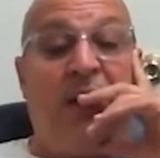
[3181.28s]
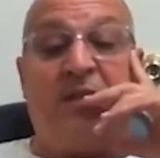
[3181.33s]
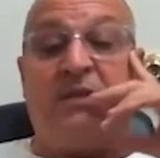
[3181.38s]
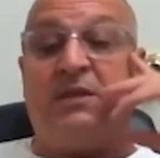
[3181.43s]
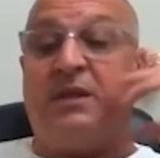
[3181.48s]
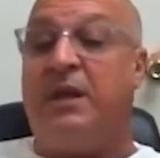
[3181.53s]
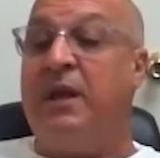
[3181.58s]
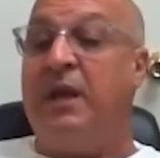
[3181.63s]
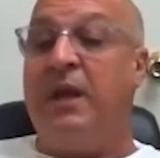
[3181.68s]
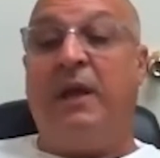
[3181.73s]
I
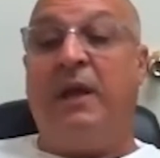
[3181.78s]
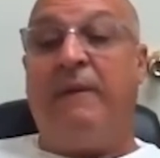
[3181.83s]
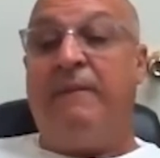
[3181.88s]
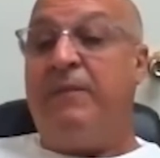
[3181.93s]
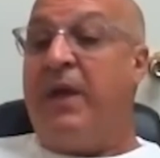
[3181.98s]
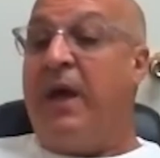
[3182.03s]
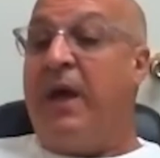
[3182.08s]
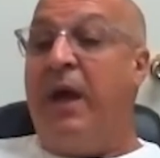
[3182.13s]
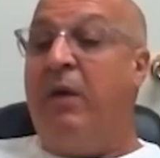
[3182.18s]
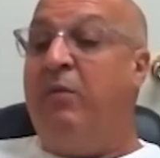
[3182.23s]
said,
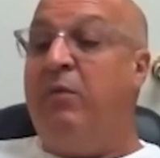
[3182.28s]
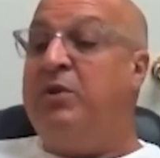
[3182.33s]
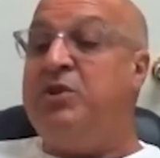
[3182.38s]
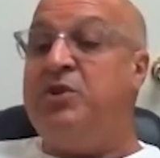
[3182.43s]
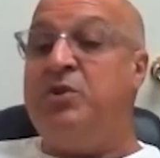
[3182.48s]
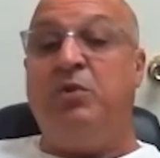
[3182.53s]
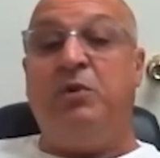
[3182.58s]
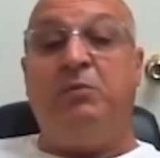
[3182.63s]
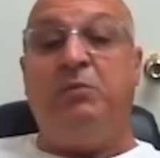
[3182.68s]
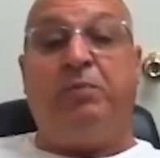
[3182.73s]
I
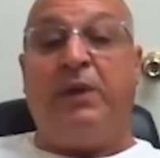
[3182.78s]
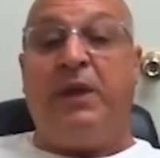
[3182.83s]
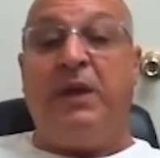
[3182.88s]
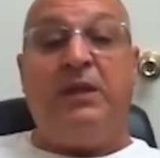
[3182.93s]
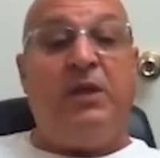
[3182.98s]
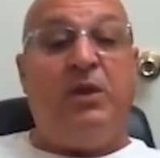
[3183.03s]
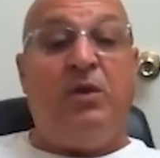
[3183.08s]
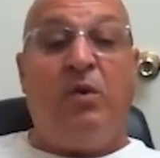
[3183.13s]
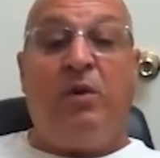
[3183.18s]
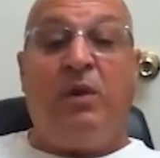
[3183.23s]
wish you would play
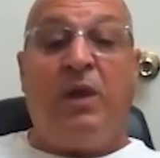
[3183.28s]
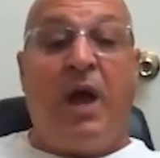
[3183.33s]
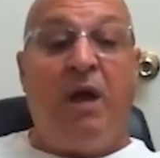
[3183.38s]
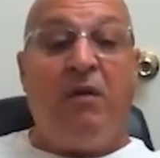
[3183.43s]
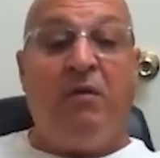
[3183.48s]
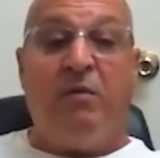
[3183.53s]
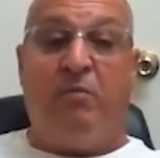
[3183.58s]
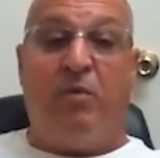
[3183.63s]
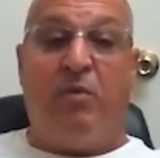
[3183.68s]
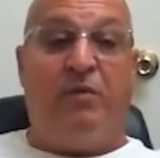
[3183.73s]
the old
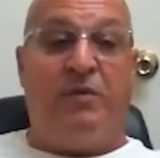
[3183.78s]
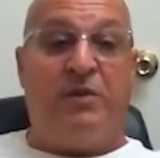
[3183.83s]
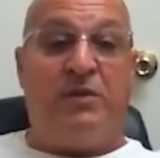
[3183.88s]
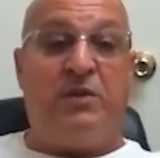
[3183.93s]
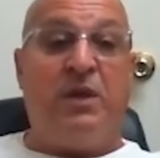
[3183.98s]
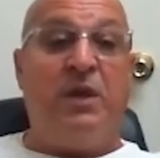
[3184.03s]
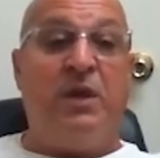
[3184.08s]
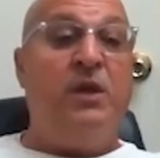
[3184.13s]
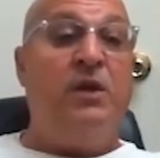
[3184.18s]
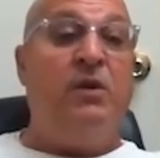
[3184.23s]
horror
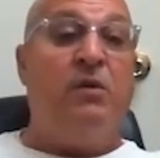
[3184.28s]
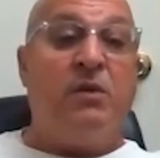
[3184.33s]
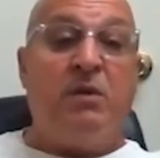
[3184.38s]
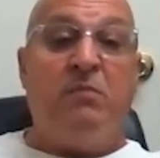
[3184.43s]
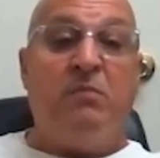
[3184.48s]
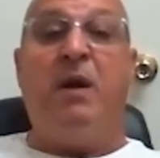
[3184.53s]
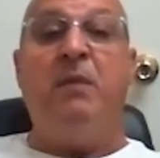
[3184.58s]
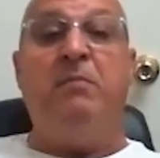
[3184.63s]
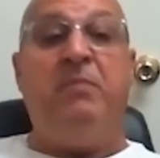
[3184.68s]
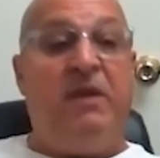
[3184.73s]
movies. You know, The
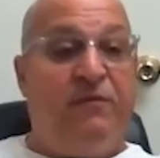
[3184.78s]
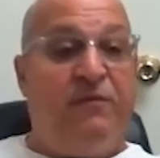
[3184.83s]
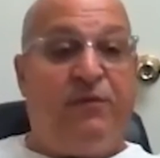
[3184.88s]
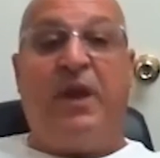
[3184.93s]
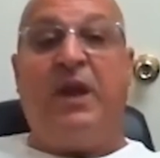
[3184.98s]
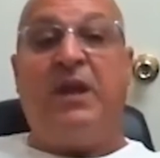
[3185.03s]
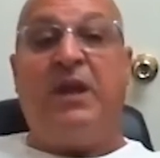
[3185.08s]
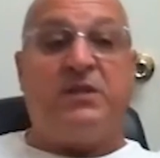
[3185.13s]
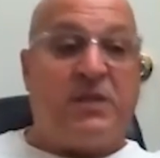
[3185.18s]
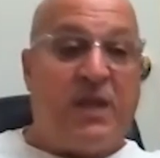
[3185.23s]
Mummy,
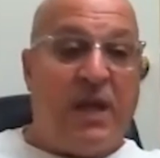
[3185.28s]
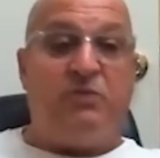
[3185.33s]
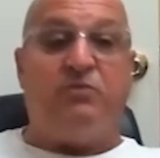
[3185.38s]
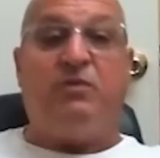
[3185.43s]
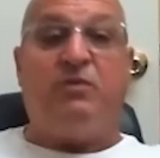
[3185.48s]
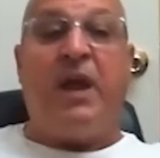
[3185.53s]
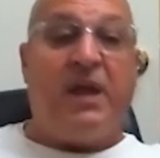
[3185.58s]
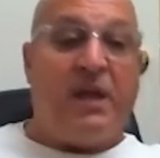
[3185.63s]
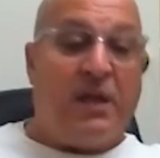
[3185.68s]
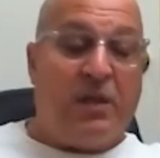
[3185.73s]
Frankenstein,
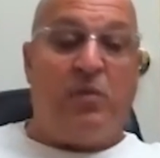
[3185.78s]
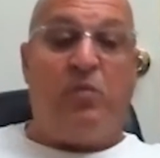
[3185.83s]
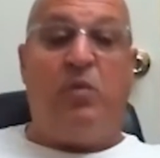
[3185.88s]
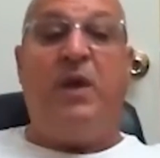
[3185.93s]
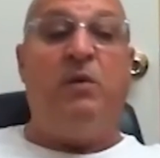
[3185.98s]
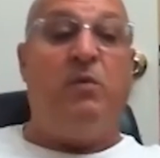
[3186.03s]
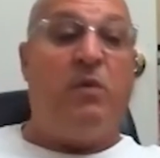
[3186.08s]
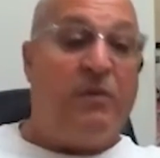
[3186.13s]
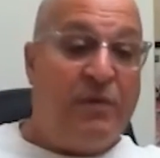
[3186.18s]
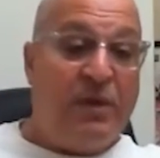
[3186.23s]
Dracula,
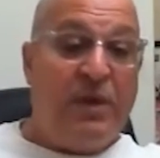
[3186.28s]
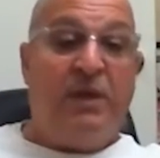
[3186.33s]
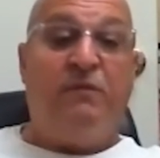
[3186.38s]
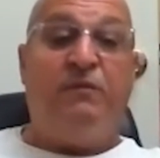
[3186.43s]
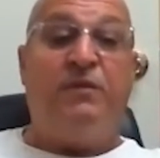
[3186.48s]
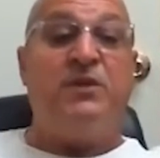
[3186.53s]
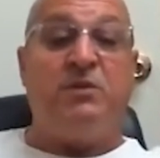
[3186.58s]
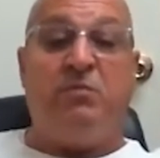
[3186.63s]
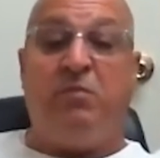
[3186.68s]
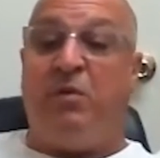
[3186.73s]
Werewolf,
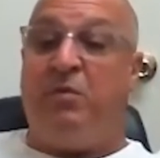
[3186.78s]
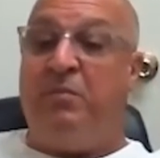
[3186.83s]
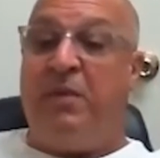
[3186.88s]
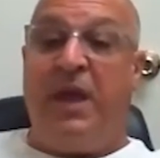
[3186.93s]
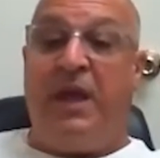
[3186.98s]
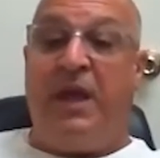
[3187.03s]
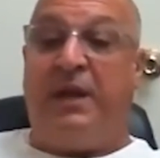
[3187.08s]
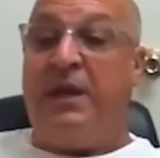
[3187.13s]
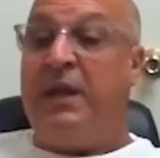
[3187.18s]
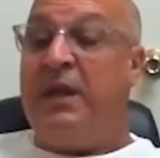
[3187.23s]
Invisible
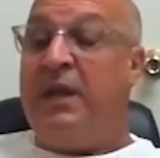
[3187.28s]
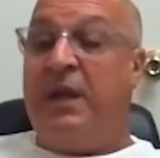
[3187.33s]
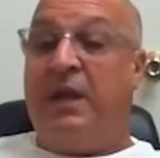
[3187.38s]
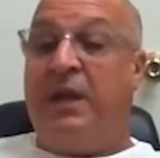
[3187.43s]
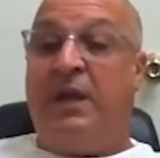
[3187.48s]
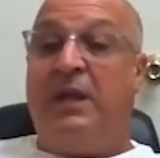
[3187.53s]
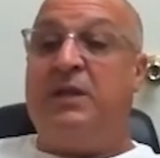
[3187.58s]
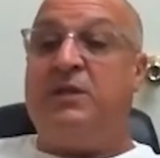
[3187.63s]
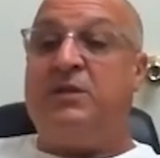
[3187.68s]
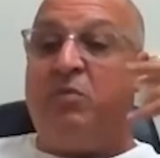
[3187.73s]
Man.
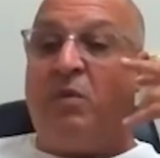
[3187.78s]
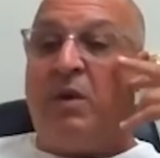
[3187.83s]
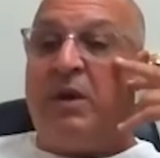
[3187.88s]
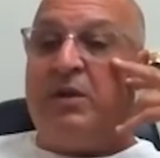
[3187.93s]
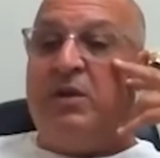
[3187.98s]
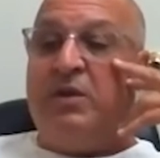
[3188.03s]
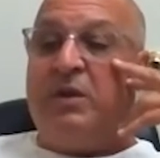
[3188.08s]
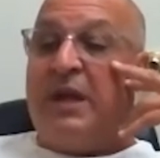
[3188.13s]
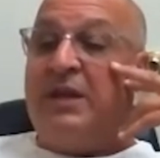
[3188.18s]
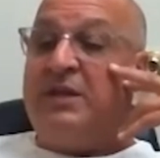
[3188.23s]
He said,
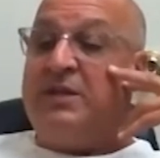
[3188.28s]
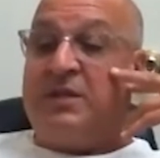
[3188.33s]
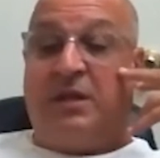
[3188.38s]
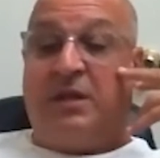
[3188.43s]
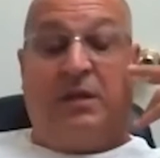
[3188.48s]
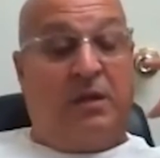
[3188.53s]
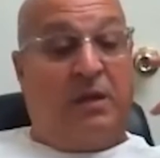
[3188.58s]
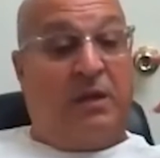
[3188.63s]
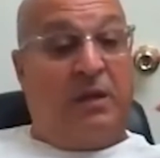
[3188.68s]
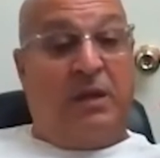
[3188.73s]
why? I said,
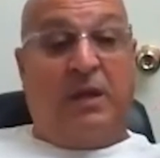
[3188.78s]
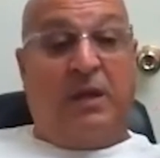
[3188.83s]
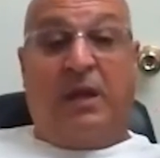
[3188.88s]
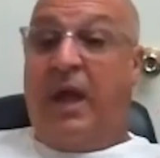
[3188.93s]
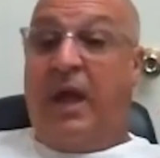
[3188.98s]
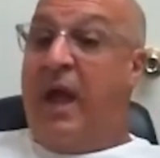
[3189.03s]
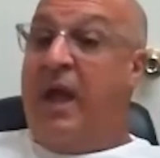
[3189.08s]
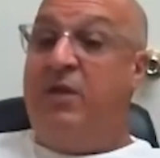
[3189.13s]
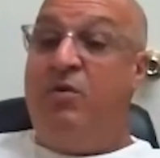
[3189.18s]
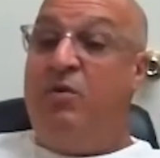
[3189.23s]

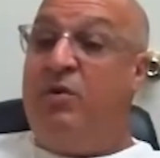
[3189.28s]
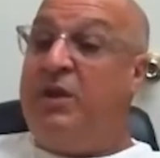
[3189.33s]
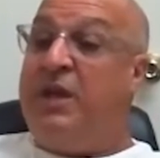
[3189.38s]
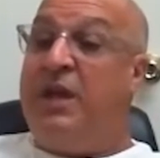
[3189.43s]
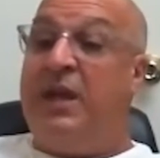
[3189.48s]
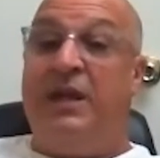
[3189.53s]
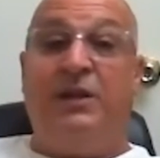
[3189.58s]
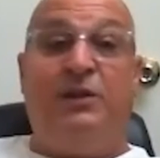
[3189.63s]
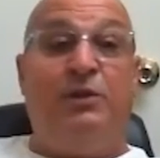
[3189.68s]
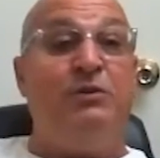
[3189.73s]
are you
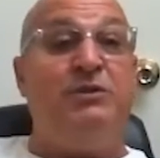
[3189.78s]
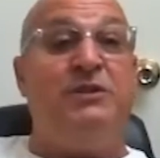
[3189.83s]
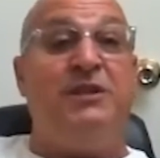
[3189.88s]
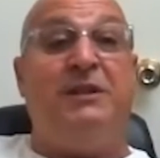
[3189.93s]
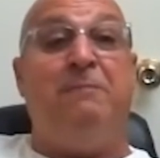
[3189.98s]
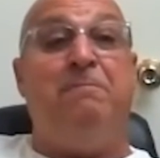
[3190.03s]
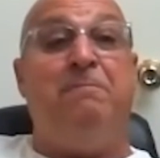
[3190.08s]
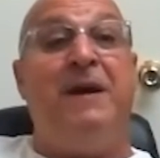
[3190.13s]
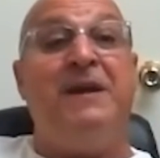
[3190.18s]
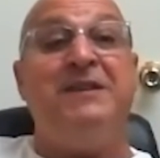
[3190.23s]
kidding? Those are
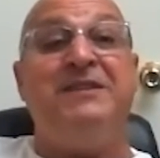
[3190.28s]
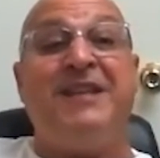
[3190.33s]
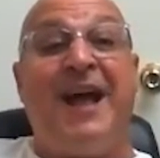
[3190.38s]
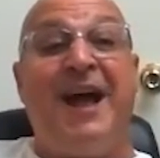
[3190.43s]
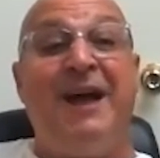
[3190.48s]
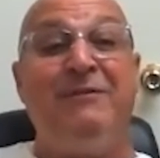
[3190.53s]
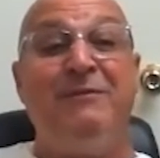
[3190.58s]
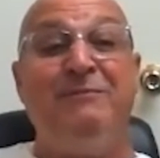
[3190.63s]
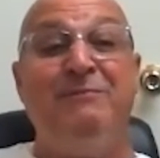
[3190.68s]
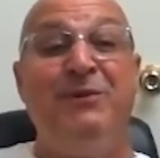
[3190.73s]
the best
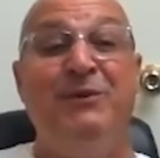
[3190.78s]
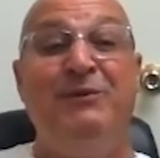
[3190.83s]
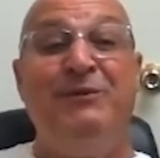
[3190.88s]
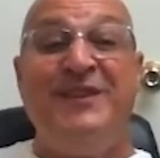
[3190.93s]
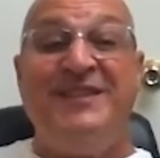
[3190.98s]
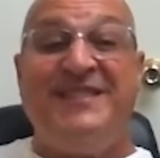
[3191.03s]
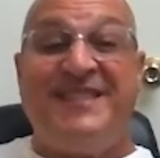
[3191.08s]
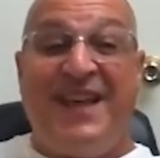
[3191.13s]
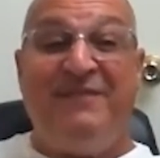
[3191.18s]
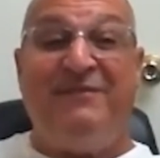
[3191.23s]
horror
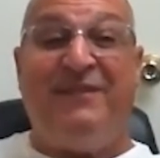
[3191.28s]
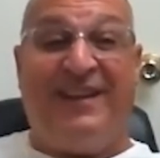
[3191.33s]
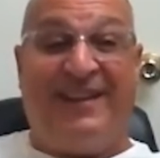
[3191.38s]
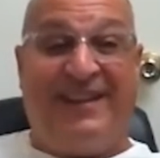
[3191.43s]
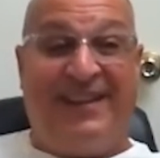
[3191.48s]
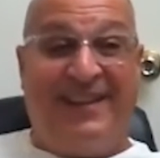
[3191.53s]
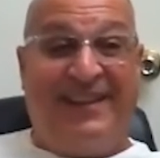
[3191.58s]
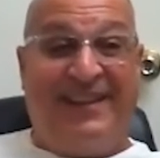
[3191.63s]
movies ever.